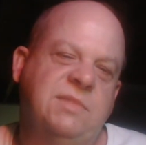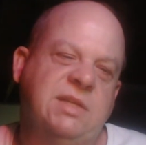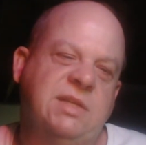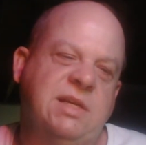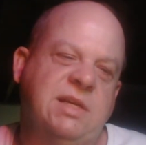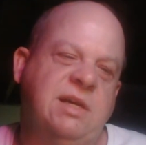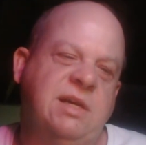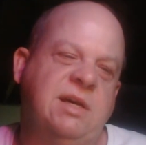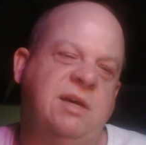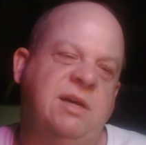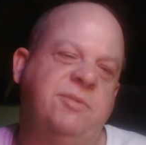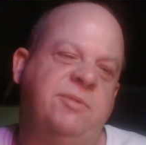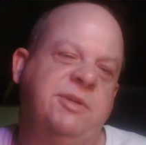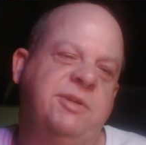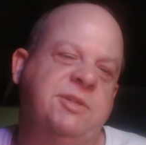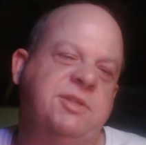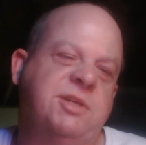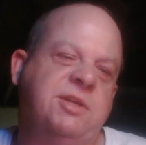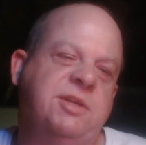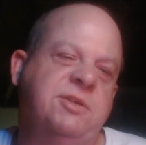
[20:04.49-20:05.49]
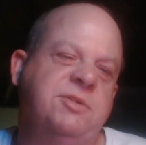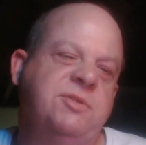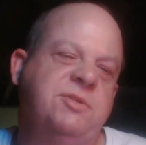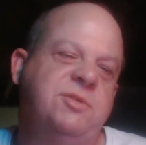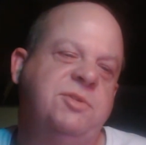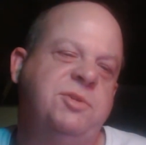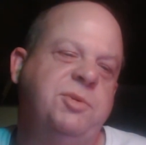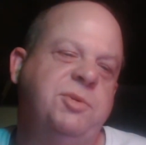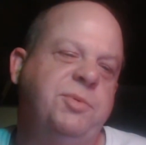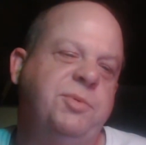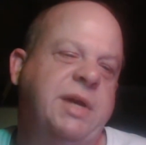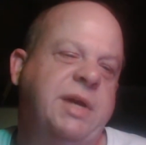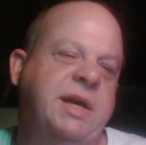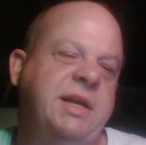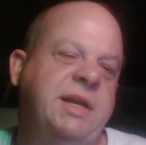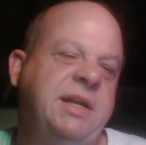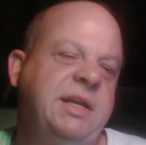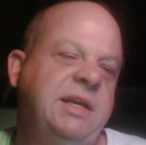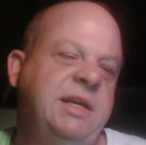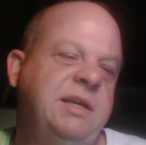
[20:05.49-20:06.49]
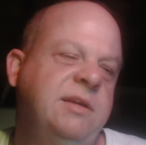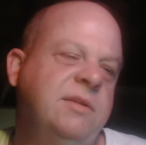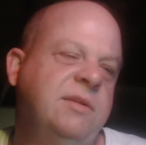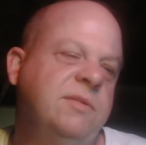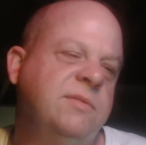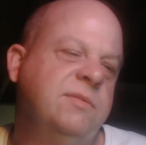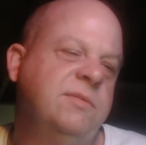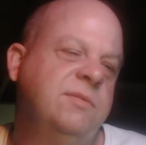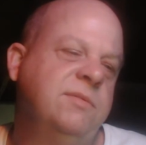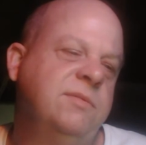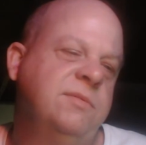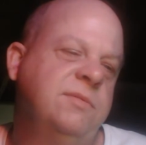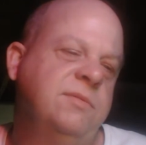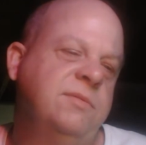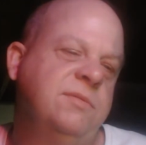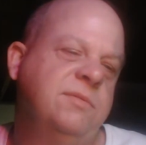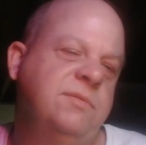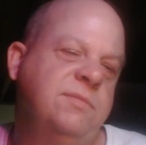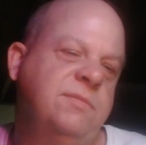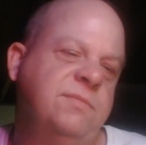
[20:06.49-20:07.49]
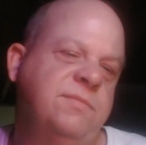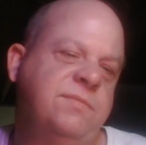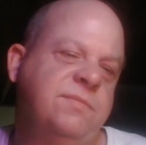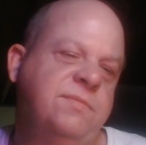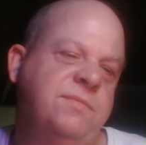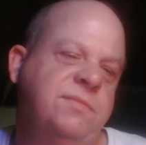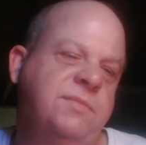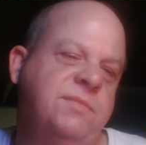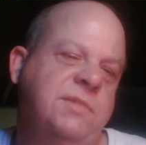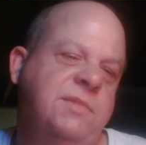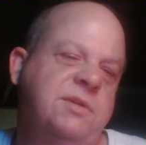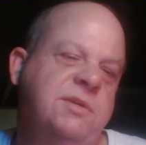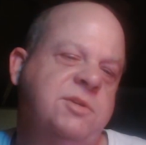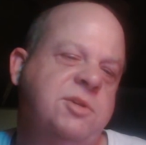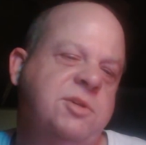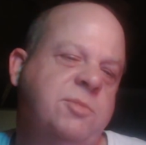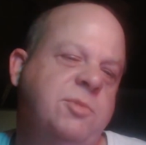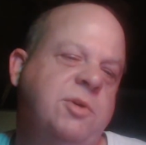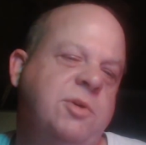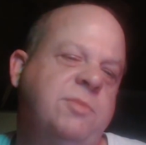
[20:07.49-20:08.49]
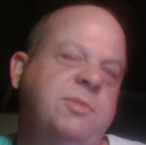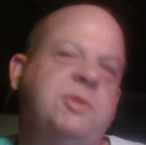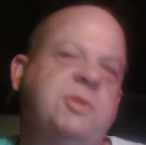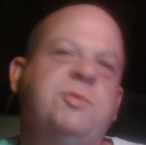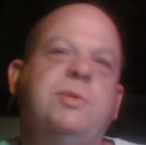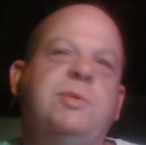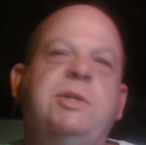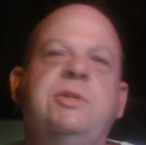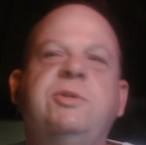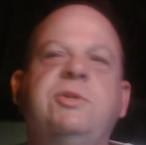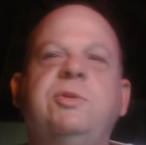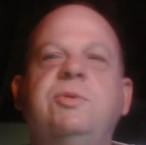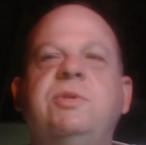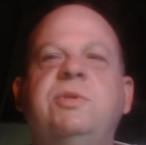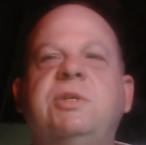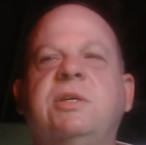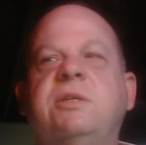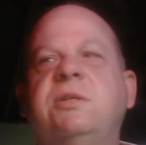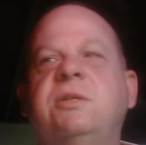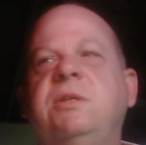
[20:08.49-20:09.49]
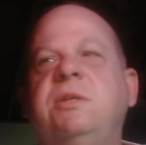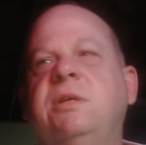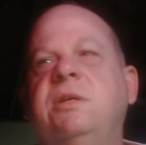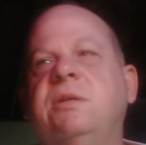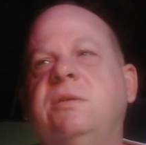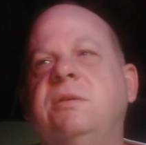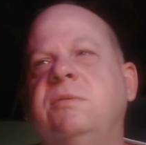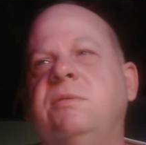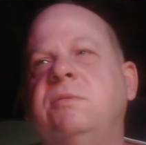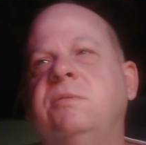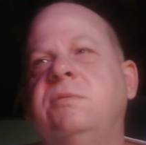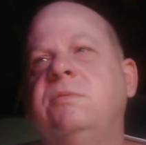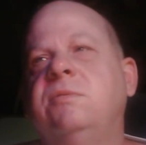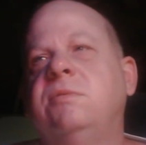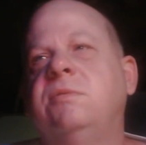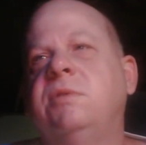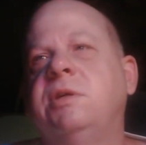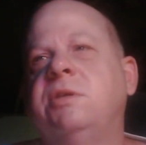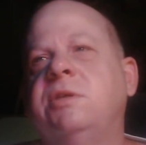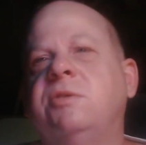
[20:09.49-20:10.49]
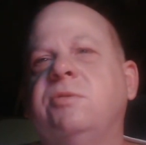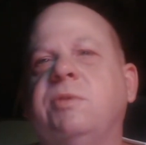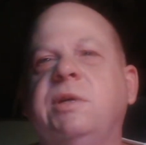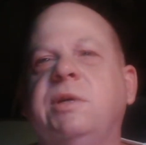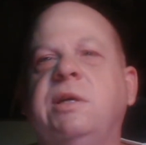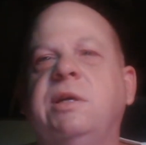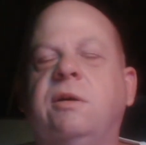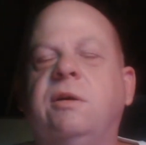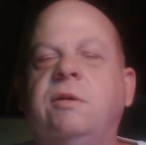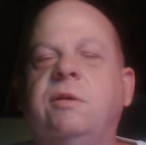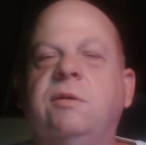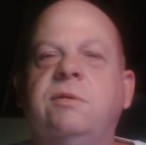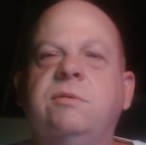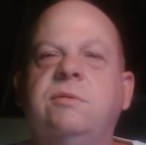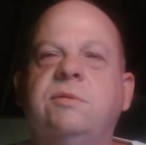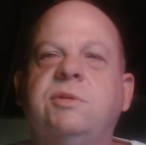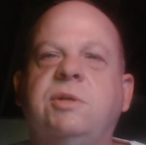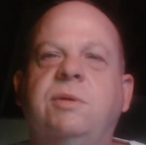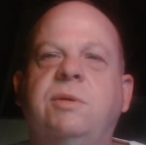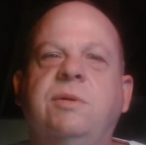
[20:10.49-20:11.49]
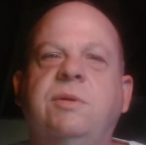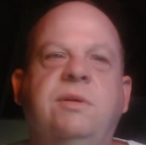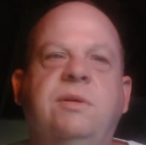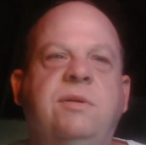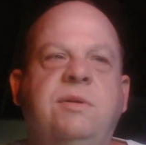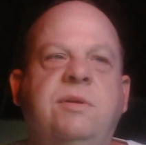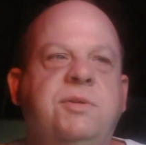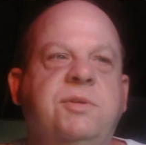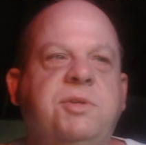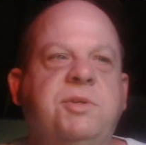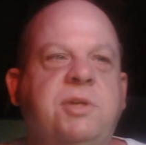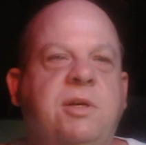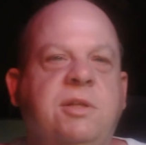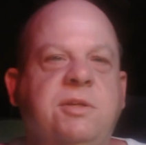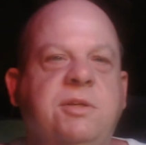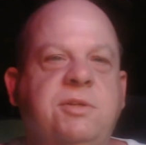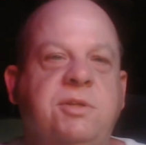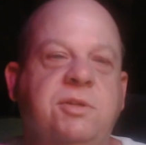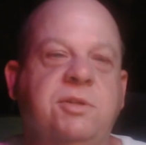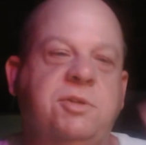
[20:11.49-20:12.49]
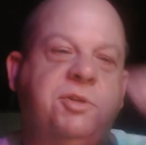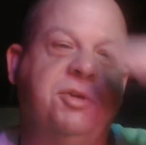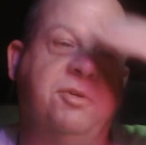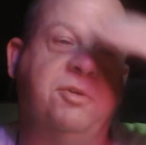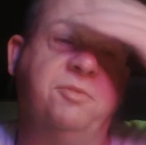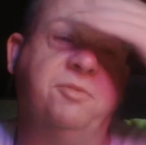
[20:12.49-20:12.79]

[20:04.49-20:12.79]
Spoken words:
I want to say $290, somewhere between $260 and $300. So it is all it's insured